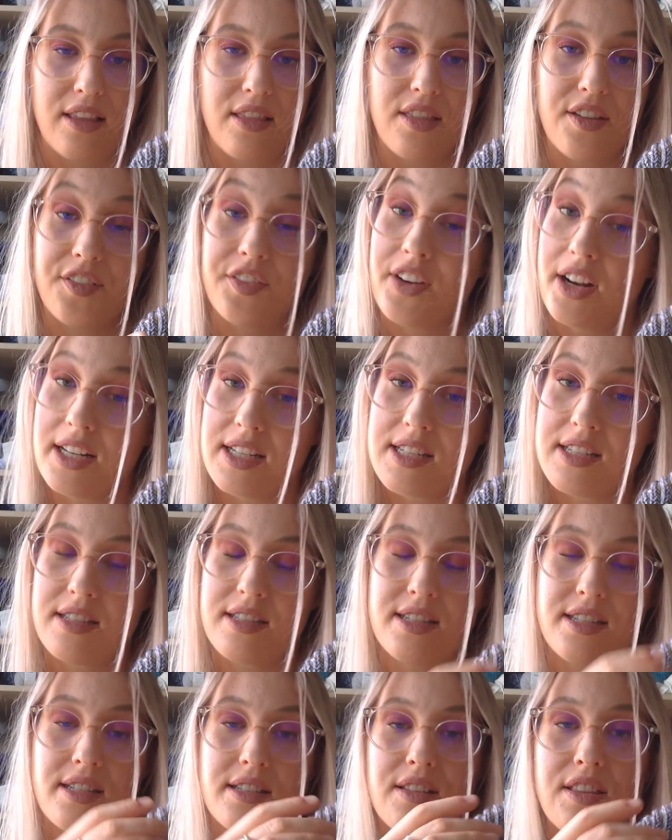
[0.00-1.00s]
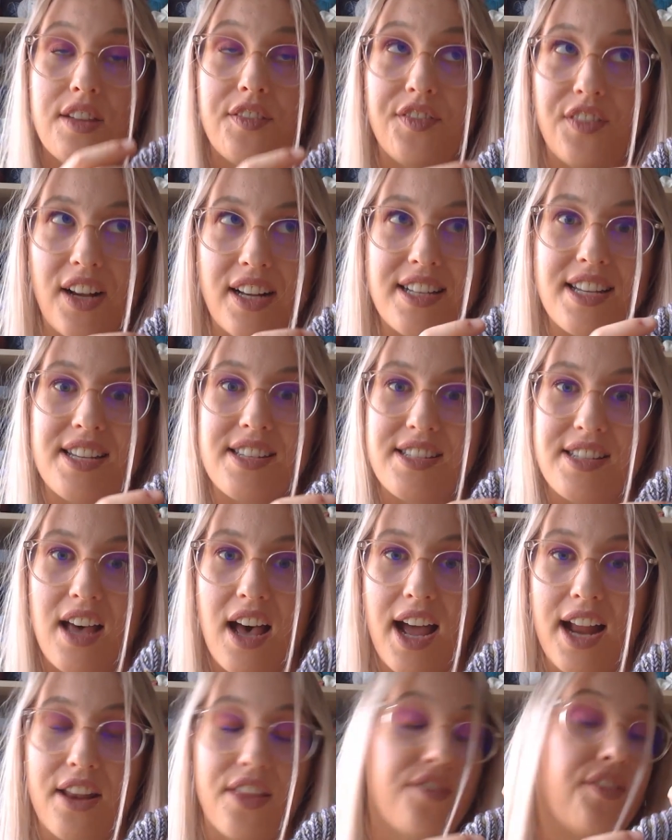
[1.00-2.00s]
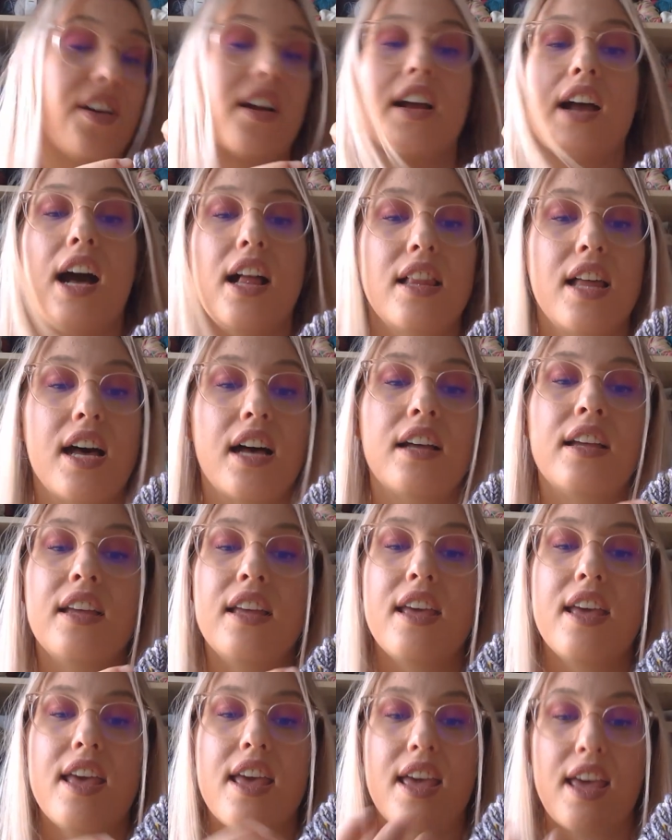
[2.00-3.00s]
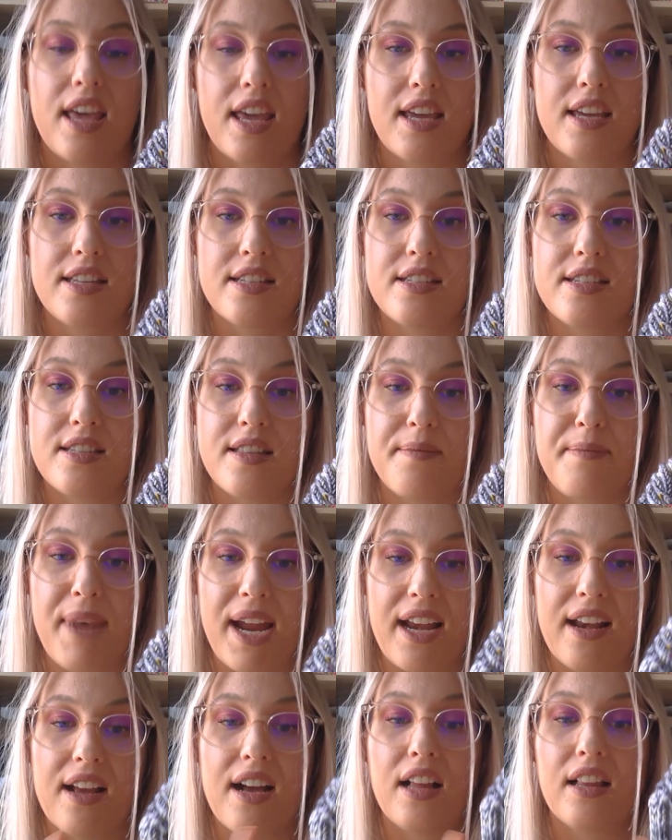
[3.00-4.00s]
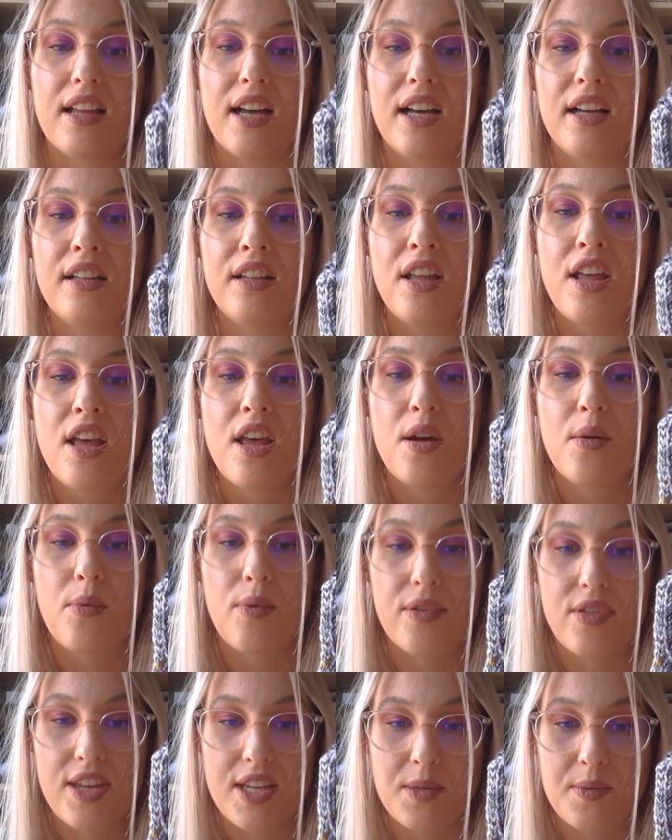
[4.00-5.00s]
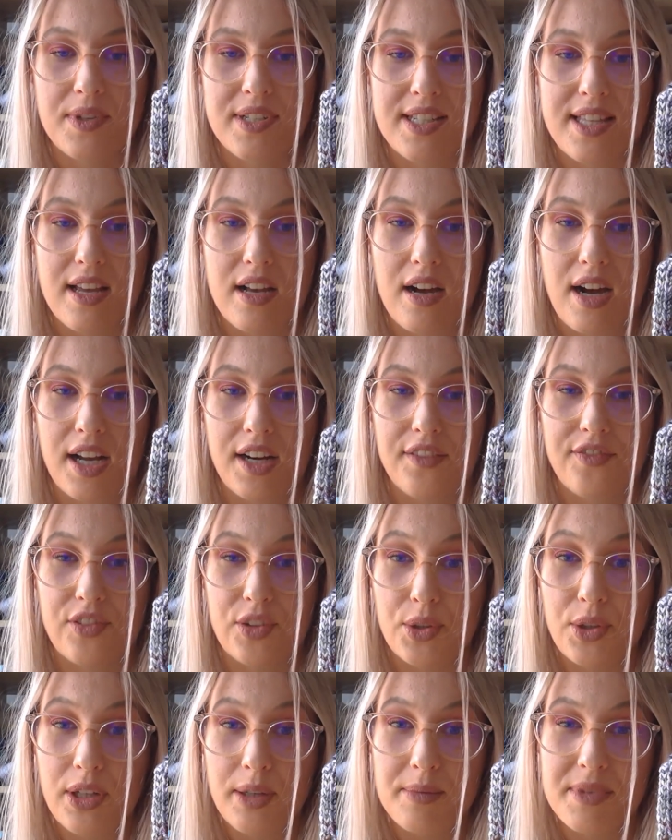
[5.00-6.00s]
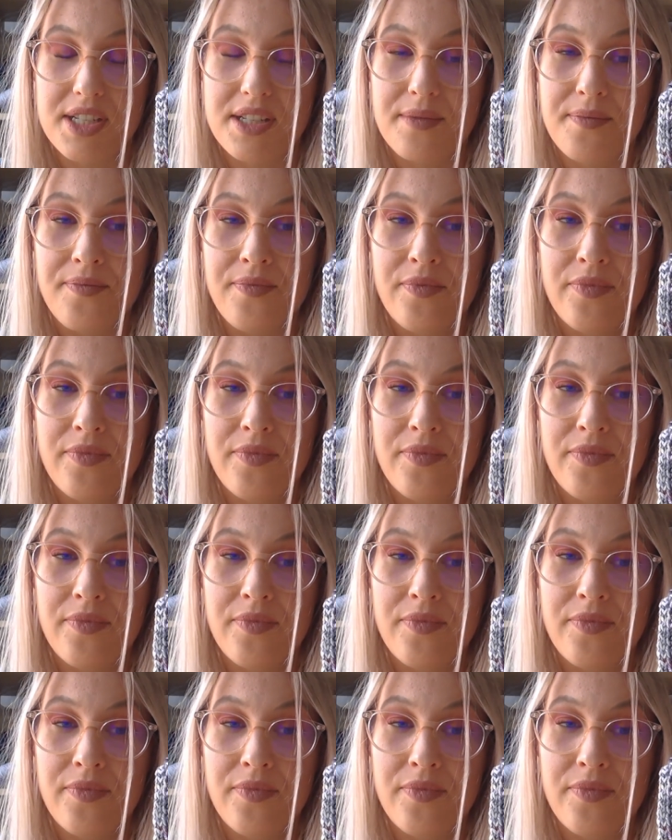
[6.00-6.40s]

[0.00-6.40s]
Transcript: front side, the front color is the main color. With these ones, they're kind of looped.